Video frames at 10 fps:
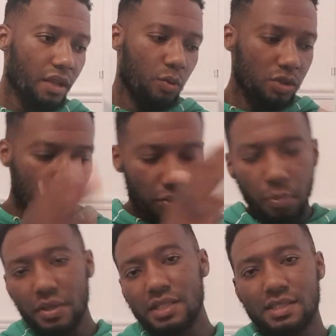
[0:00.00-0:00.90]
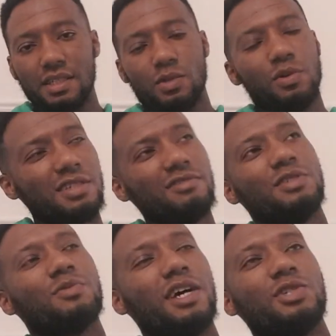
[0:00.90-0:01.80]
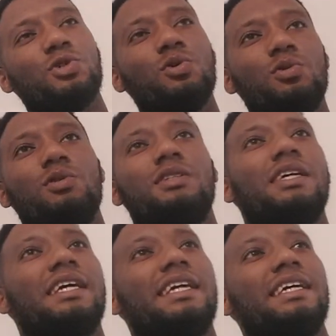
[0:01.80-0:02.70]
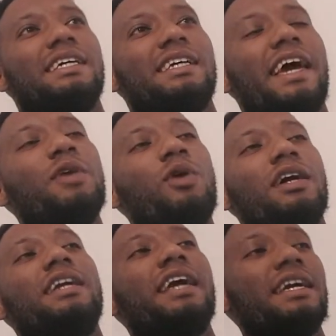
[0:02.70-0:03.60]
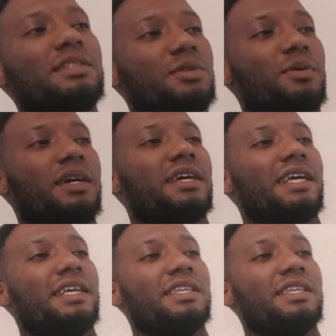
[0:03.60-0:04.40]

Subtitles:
With the property thing, the reason why it's so good, anyone can get into it.